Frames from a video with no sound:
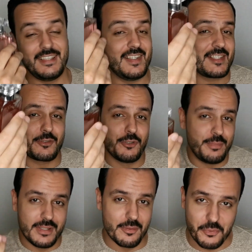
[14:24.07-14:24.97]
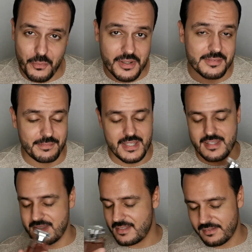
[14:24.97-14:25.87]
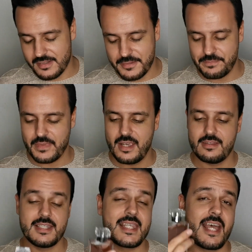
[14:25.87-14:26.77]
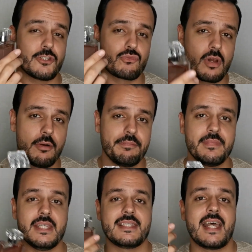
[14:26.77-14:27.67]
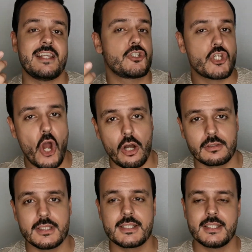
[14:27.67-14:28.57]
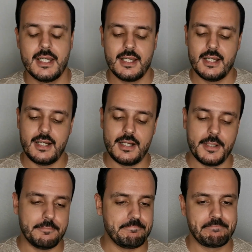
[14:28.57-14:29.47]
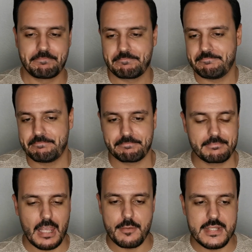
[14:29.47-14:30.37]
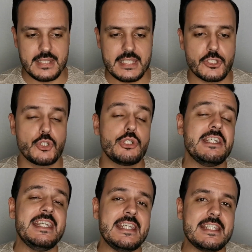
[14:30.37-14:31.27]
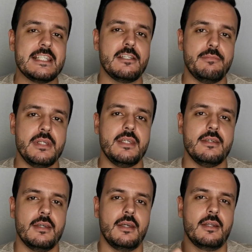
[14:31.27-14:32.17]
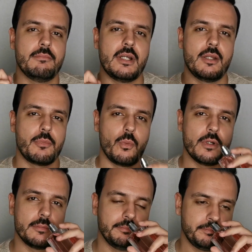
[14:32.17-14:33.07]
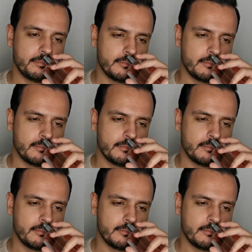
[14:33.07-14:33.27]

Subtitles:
this could be number one easily. This has rum, this has chocolate. I mean, this could easily be my number one.